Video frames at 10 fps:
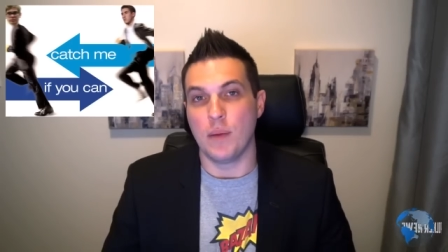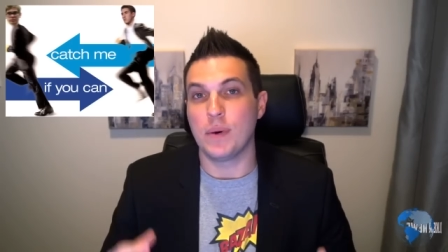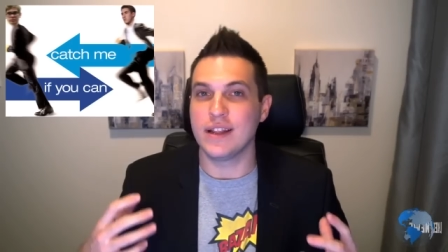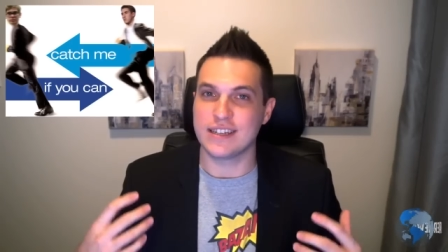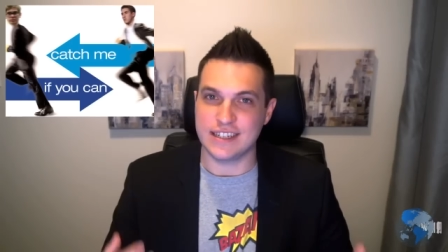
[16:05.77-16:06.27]

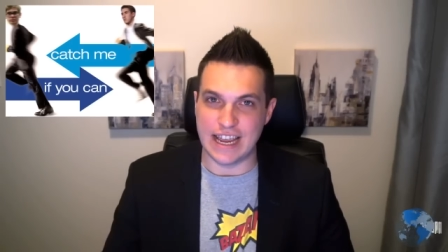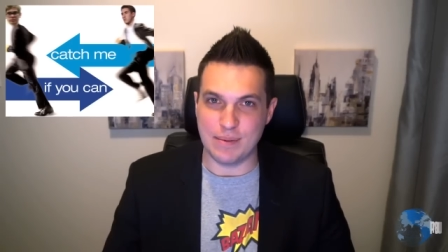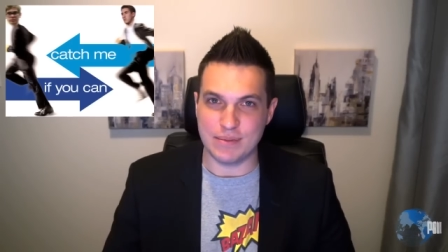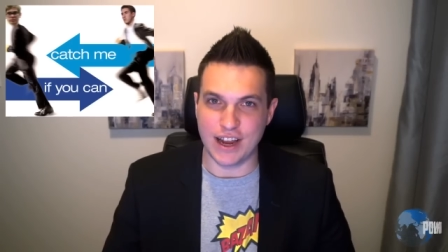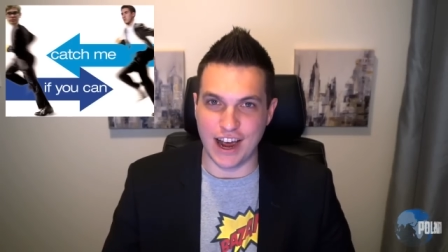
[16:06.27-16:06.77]
But at the
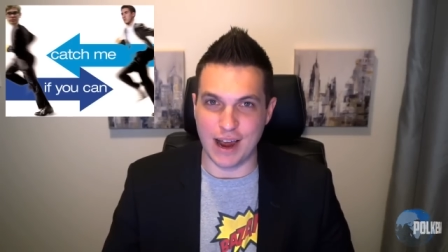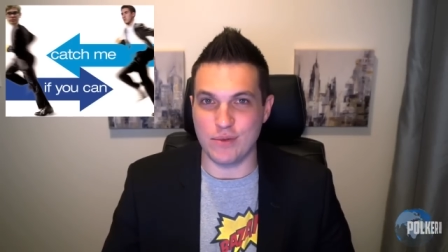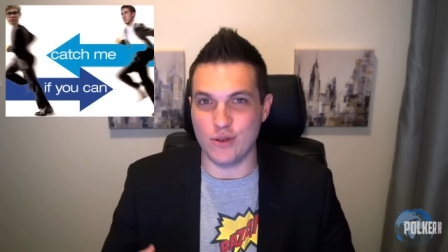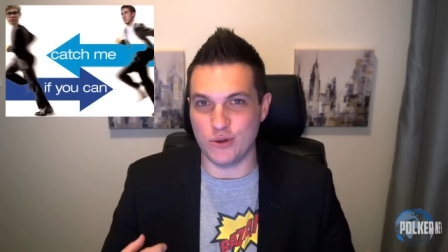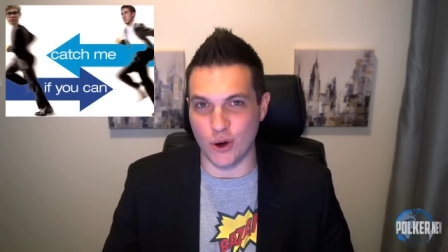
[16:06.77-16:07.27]
same
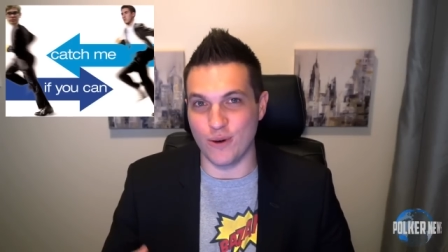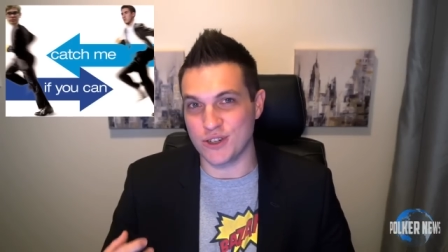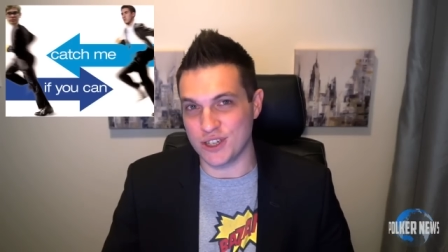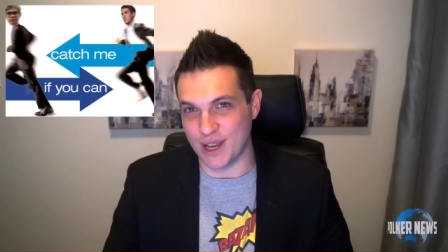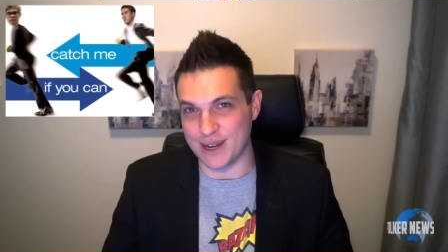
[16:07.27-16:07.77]
time, you don't
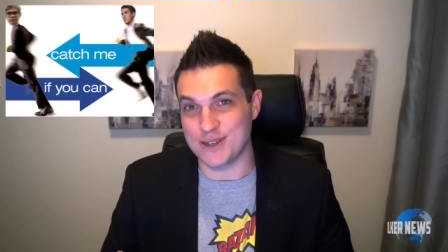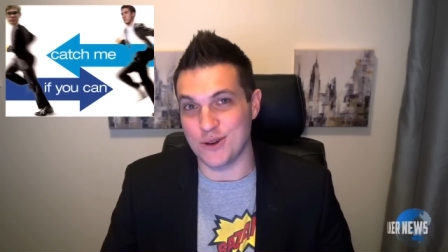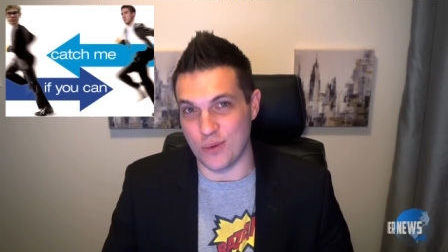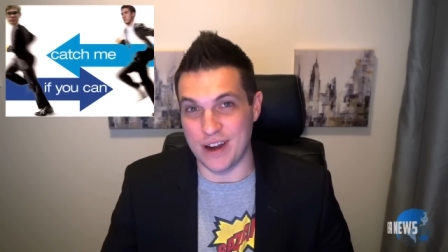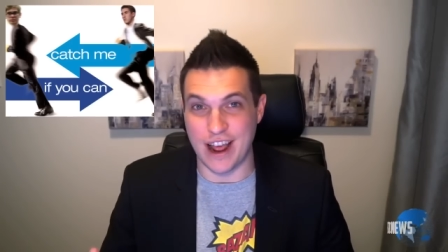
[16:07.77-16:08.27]
just get
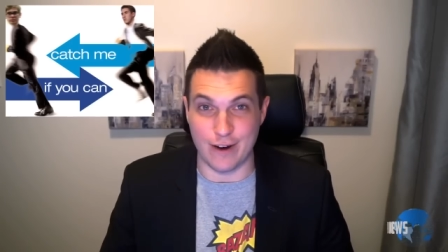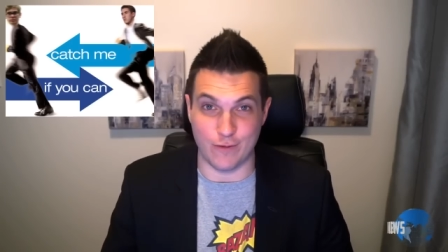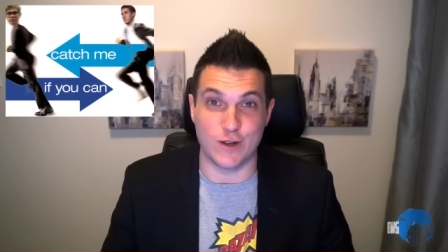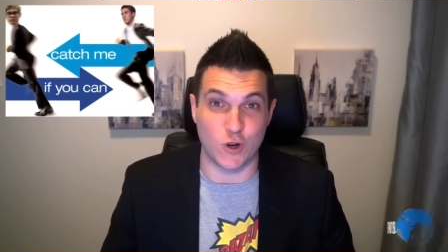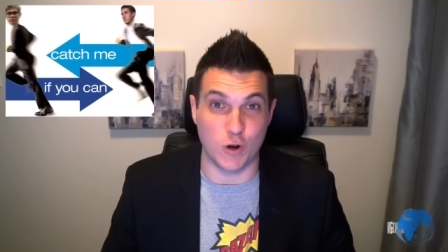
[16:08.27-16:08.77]
to win
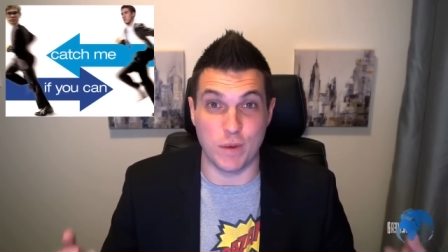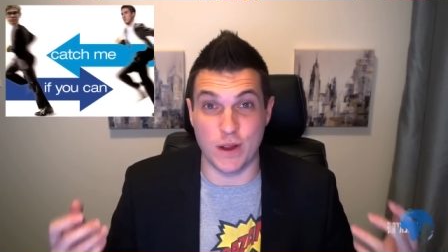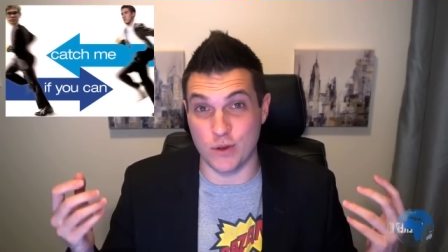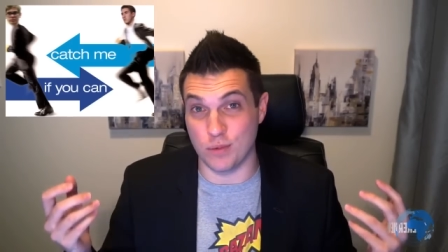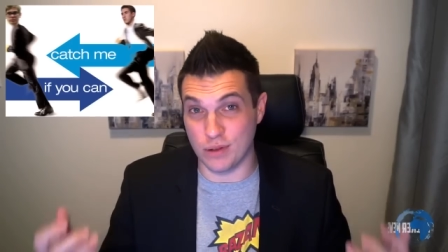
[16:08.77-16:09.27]
every
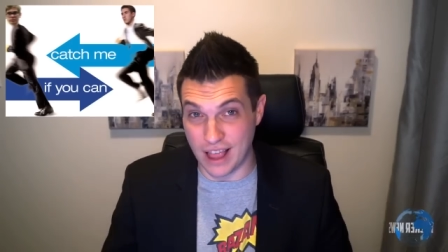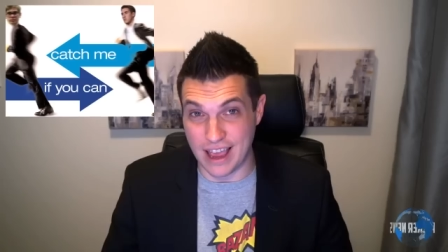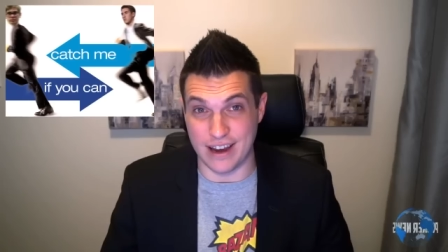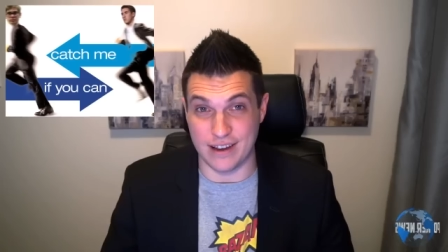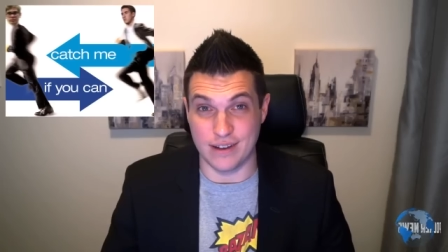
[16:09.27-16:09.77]
tournament you
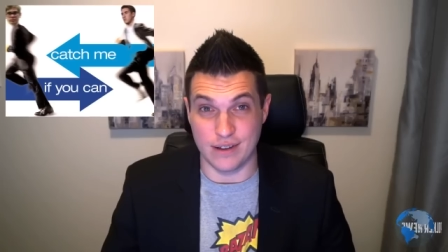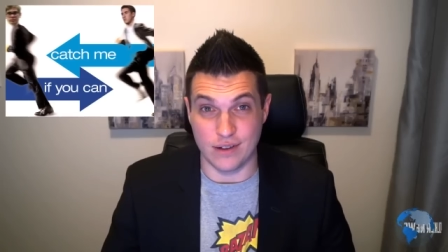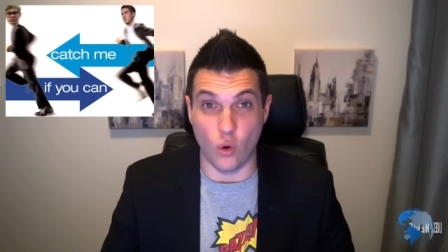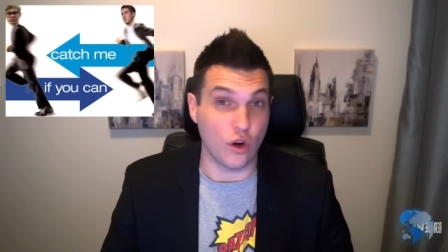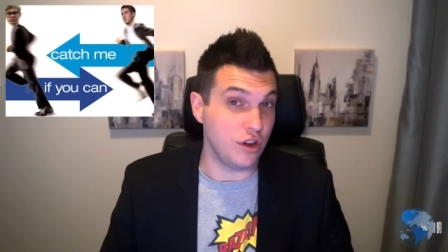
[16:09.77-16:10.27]
play.
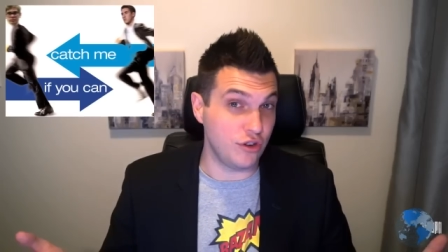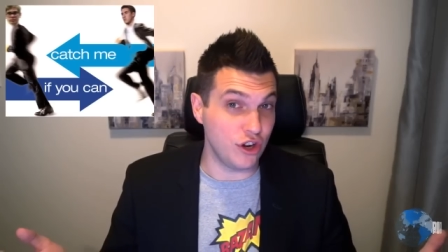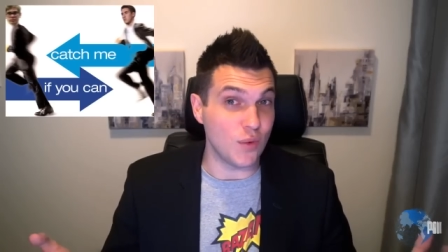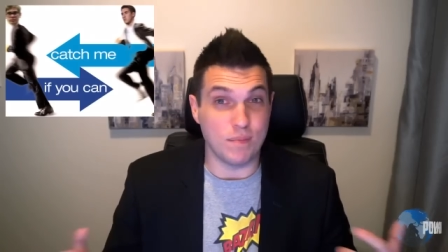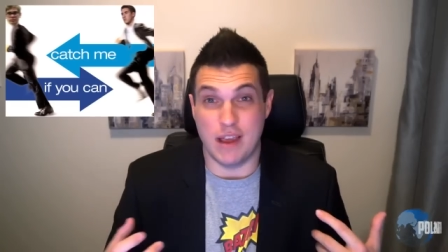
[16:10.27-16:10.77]
Or you
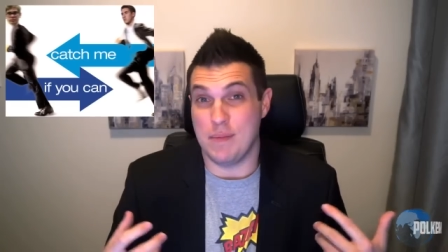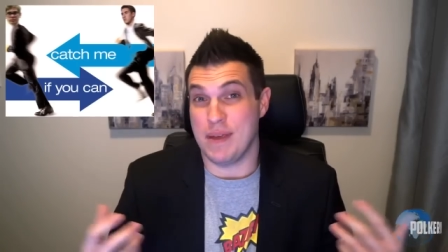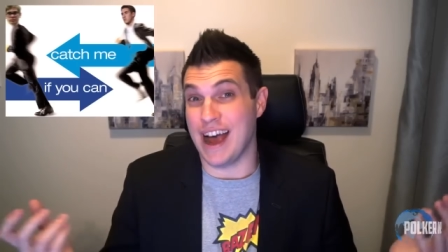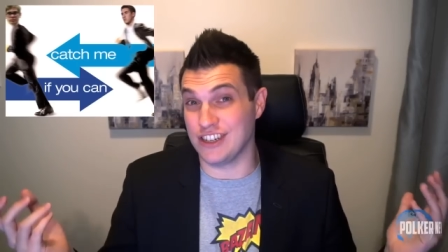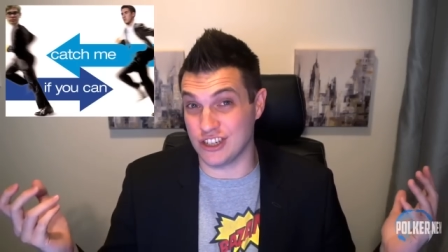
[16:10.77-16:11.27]
do.
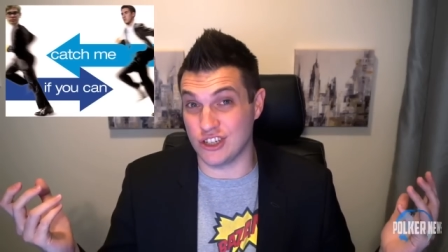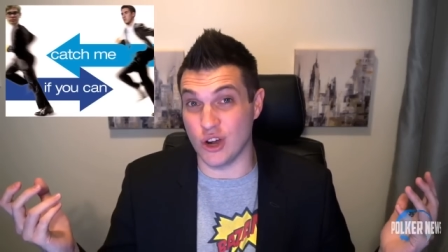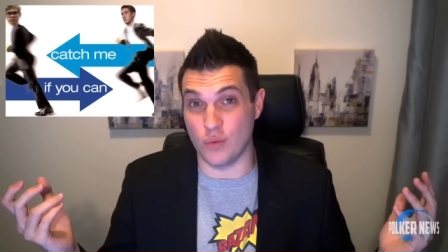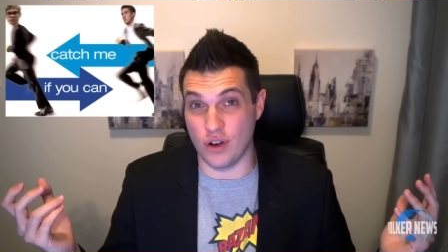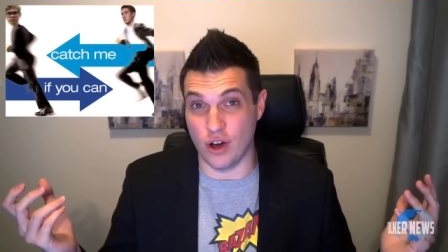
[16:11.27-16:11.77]
Maybe I just
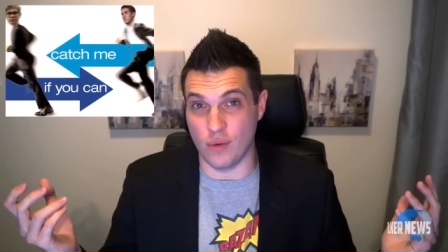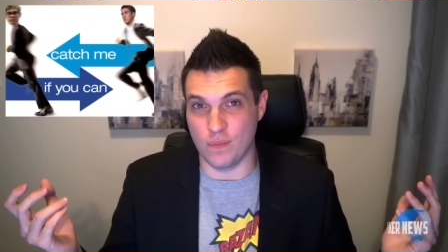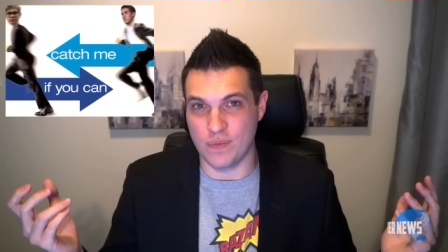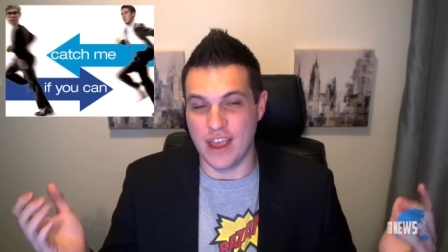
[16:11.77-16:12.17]
don't know.